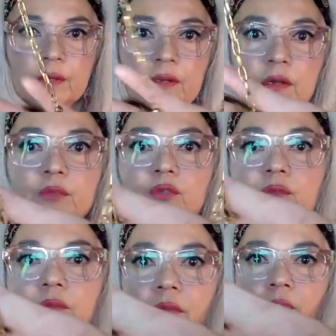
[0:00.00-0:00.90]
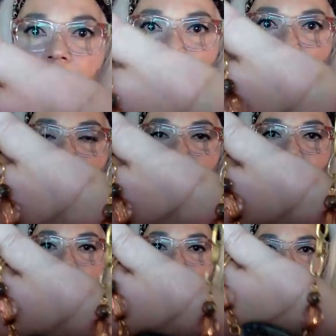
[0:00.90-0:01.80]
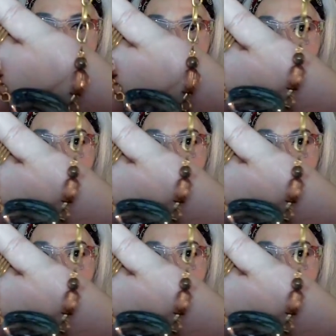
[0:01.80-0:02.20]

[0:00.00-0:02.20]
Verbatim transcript: I know I'm boring you with my